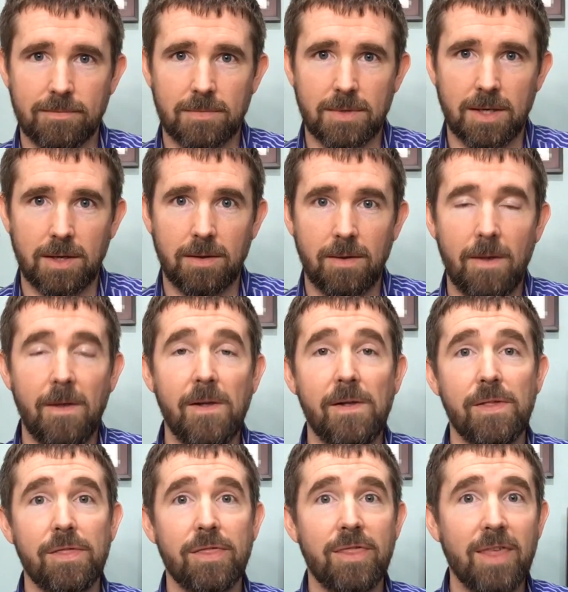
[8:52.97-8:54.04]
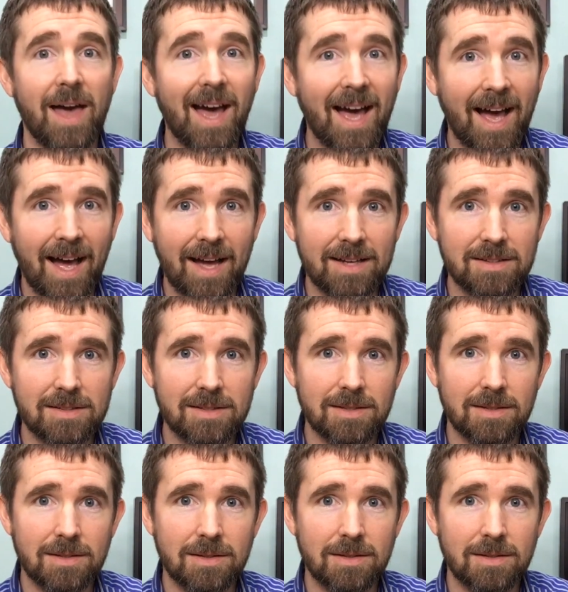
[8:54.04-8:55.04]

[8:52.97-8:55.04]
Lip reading: Okay. That